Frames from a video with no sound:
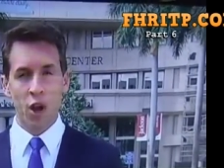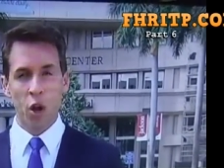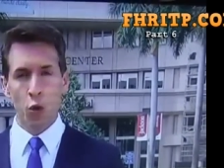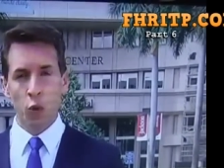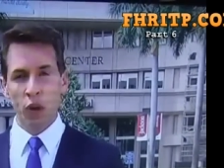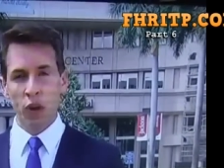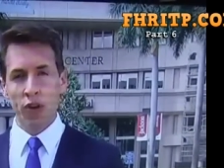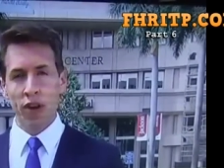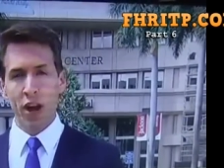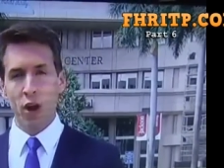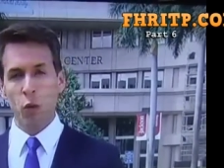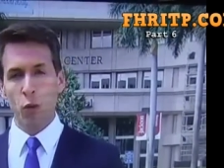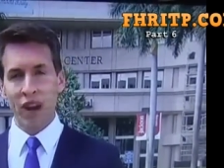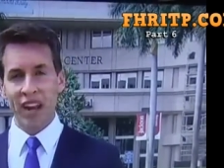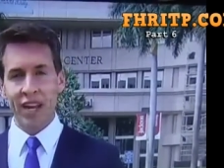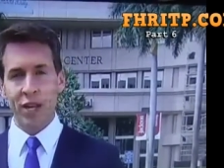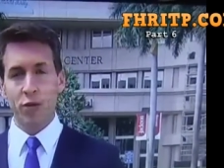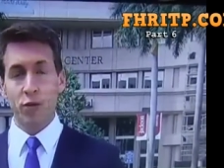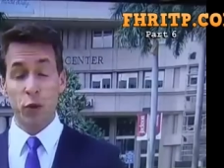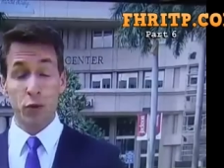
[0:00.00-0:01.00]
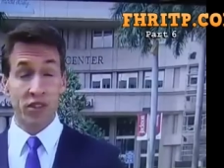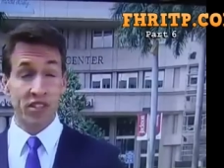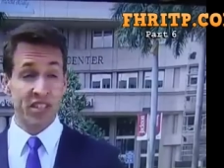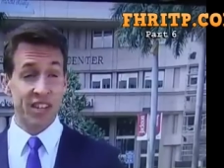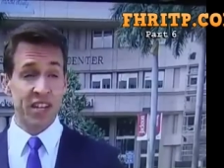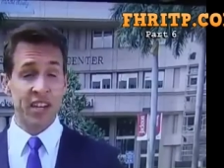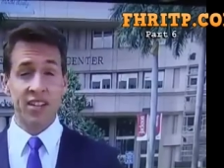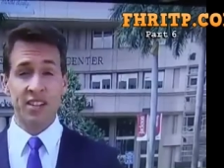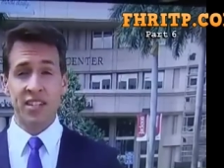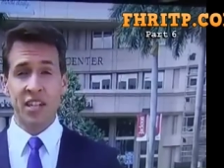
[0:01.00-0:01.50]
We are now waiting for the
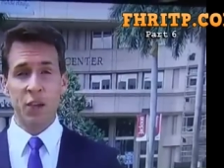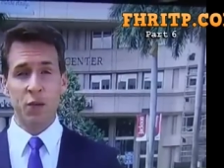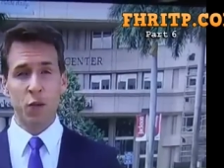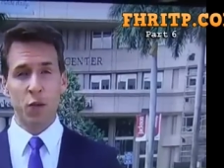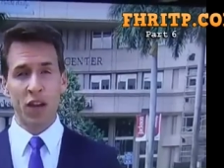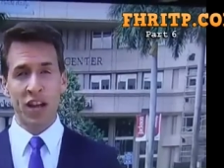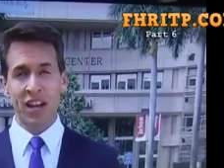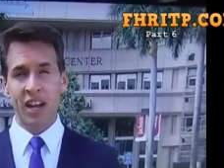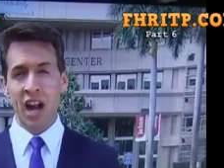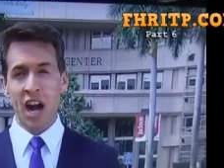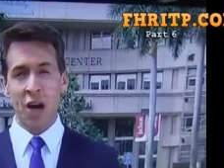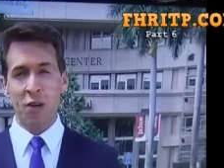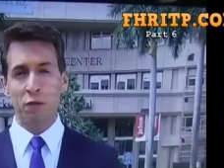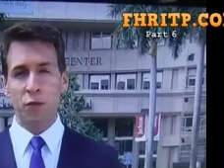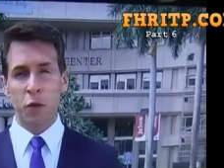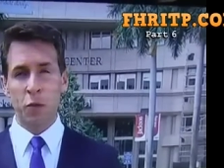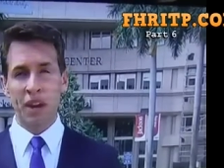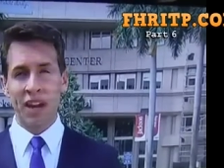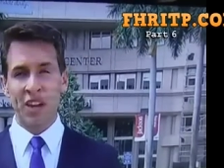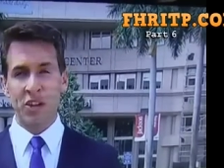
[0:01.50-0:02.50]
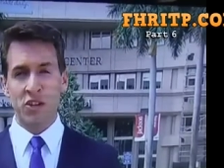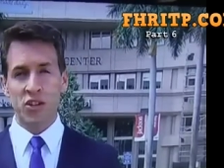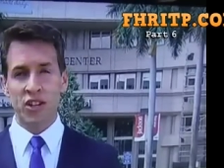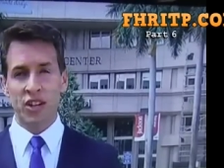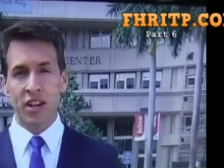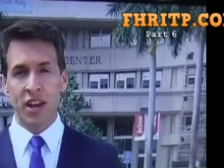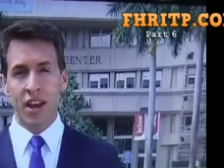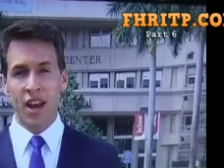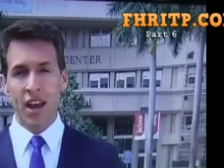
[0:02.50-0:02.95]
CDC for that confirmation.